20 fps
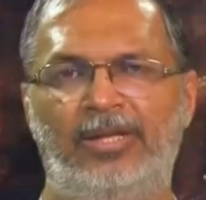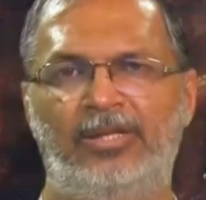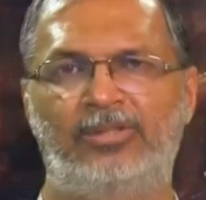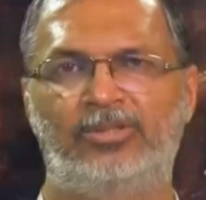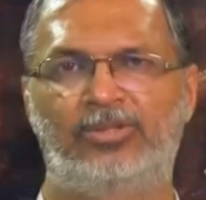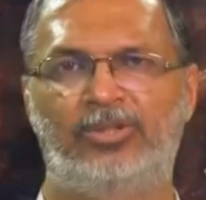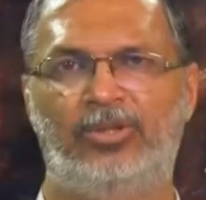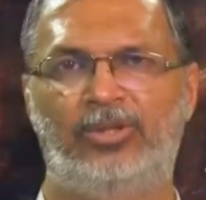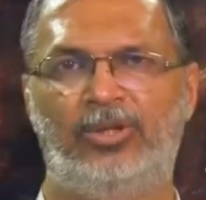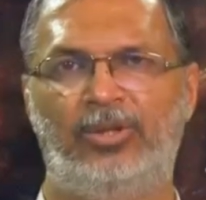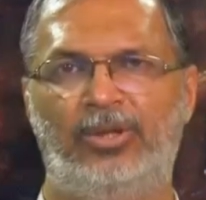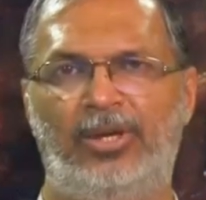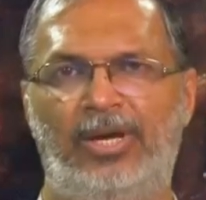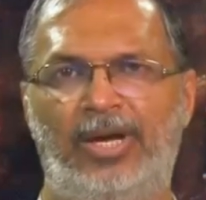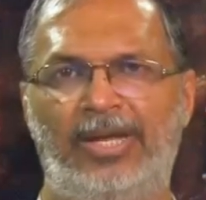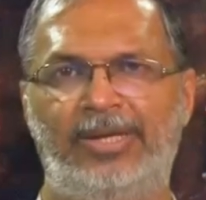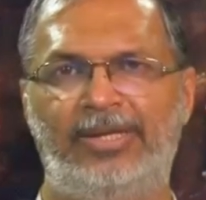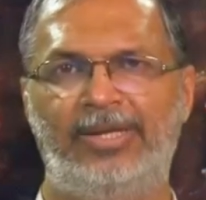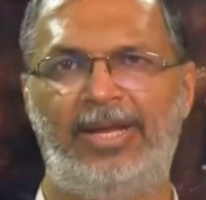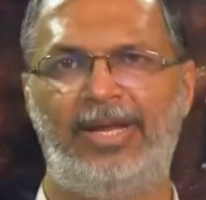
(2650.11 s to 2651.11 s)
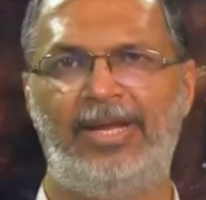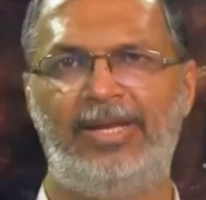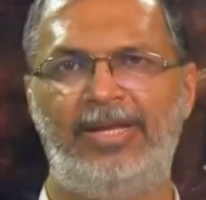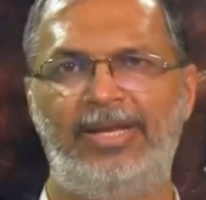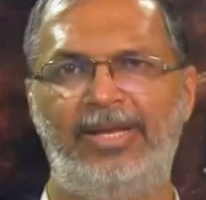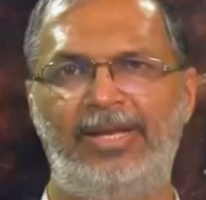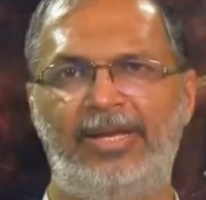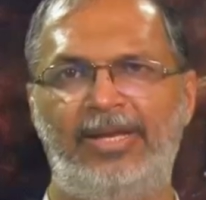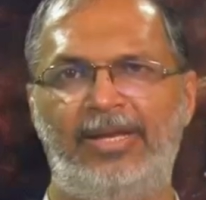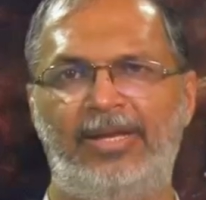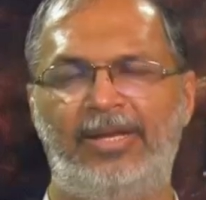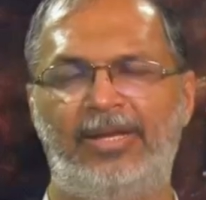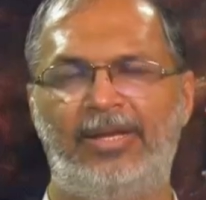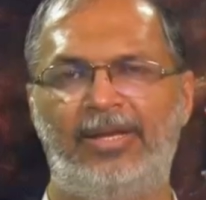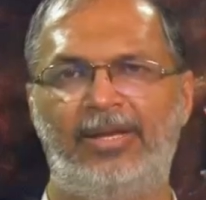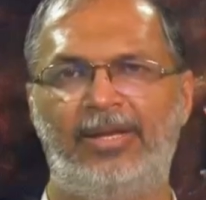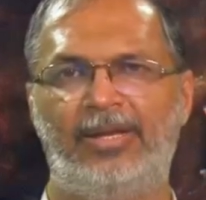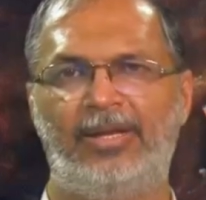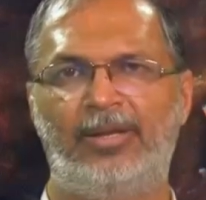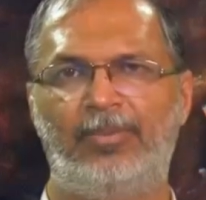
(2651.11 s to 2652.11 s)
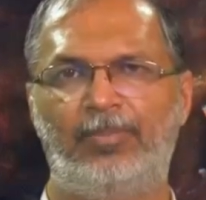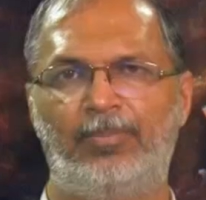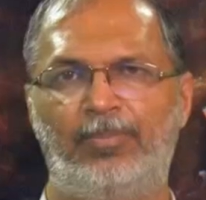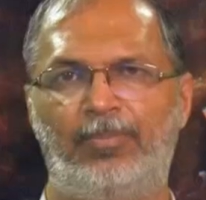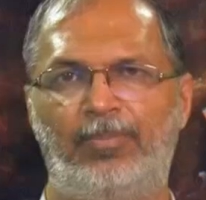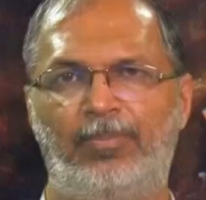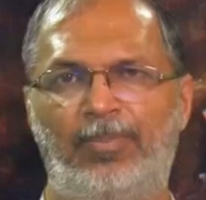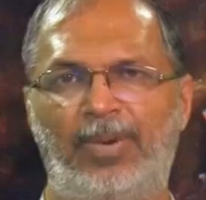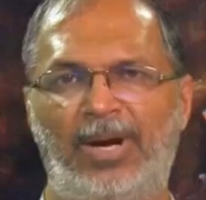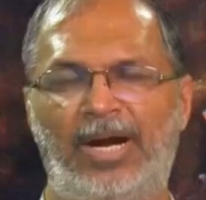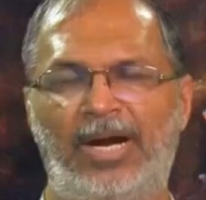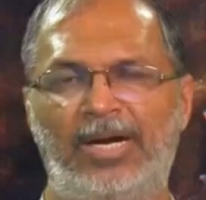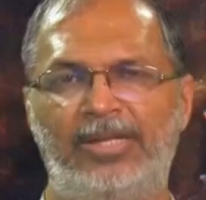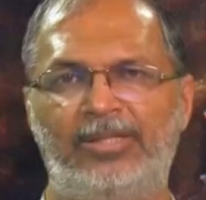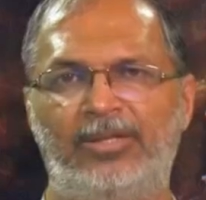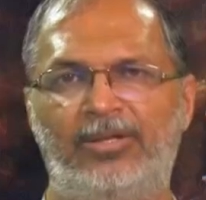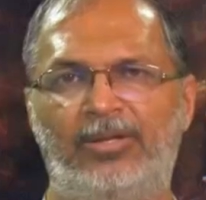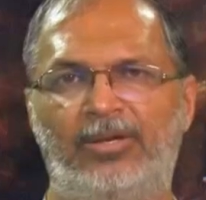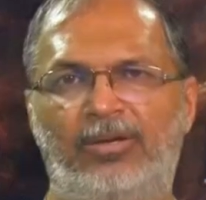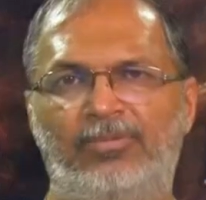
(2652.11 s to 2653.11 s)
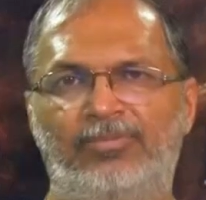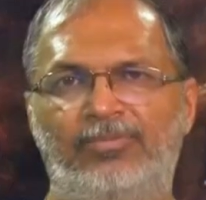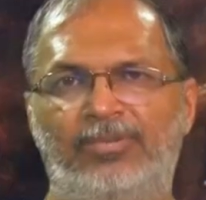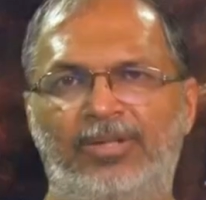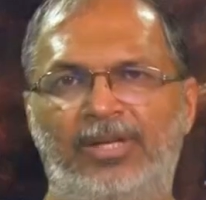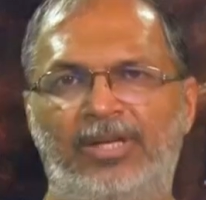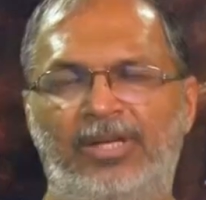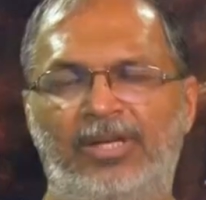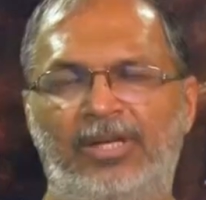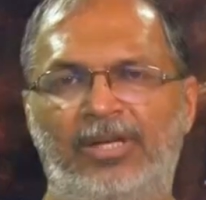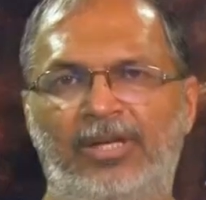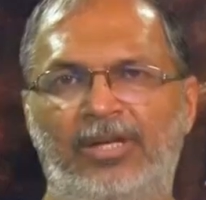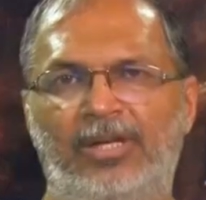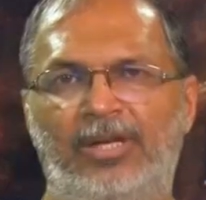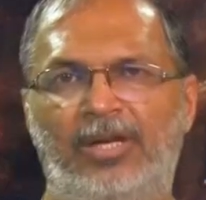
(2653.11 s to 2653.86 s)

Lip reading: So, at any part of the